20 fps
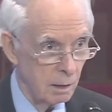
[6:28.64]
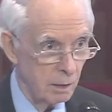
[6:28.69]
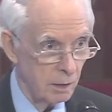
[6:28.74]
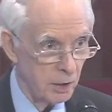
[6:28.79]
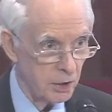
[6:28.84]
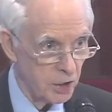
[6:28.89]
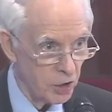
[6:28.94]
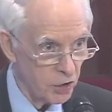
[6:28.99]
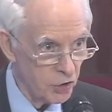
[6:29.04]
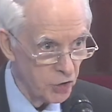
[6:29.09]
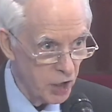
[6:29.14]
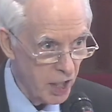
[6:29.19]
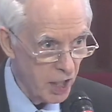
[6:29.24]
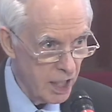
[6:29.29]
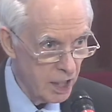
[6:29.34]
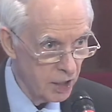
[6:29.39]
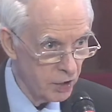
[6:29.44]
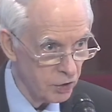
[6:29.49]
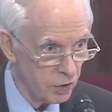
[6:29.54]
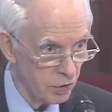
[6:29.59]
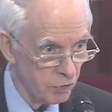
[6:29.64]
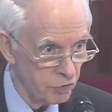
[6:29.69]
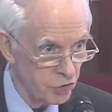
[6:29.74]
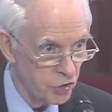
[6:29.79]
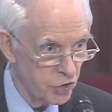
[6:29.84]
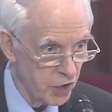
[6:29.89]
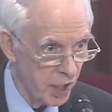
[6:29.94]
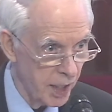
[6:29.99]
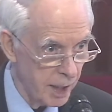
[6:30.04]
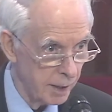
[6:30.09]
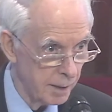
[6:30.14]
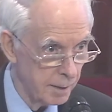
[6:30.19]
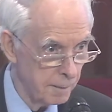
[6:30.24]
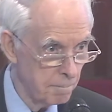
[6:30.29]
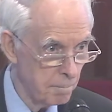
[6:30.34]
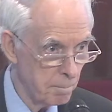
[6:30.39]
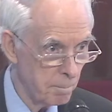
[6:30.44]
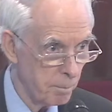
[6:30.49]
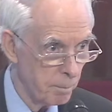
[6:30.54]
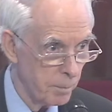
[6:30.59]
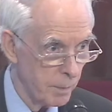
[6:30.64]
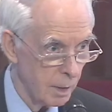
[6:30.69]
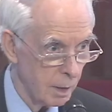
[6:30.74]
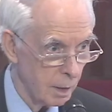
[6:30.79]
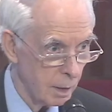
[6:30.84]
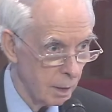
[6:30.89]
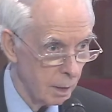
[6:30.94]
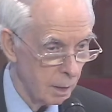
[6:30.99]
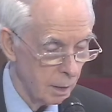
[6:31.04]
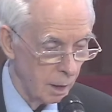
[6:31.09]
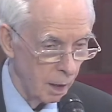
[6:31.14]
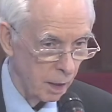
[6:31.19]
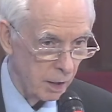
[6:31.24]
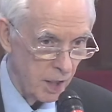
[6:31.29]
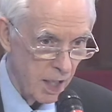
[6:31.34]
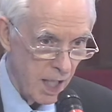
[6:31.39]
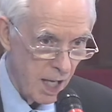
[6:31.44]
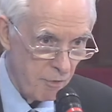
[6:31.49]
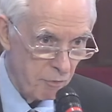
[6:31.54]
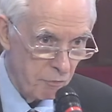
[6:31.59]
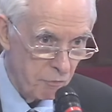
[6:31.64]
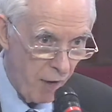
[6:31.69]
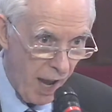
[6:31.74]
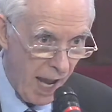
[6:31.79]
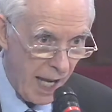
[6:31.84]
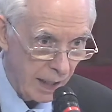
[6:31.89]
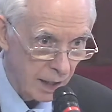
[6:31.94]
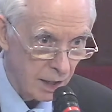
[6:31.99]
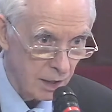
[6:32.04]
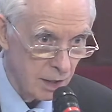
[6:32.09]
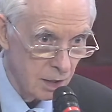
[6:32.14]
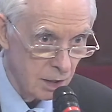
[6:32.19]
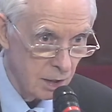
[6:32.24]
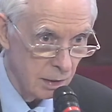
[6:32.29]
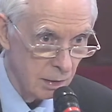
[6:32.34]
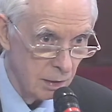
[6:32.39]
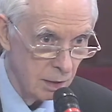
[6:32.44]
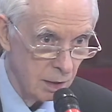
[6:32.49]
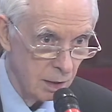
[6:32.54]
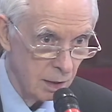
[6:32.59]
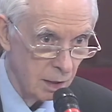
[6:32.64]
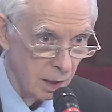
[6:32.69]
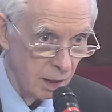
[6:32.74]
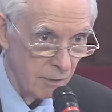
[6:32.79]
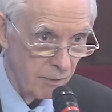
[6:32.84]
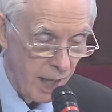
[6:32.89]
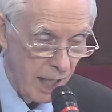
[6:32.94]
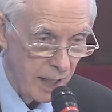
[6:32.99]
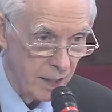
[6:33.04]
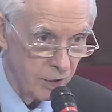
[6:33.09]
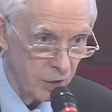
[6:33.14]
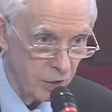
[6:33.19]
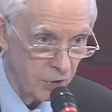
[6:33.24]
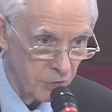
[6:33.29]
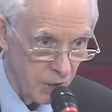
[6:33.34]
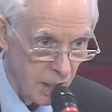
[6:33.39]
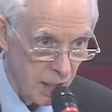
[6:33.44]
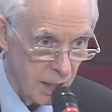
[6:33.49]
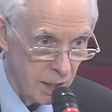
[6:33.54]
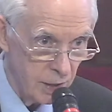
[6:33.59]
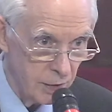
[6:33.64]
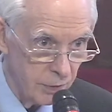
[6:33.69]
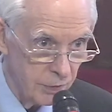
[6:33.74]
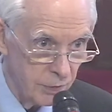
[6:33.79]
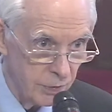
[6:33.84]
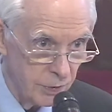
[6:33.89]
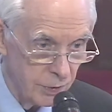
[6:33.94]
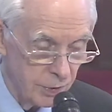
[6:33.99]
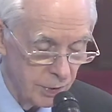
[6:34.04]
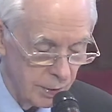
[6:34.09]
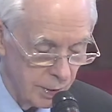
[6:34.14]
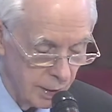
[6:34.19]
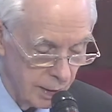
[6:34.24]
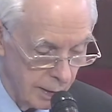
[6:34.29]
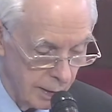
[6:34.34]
the disease of sin, and the effect of that disease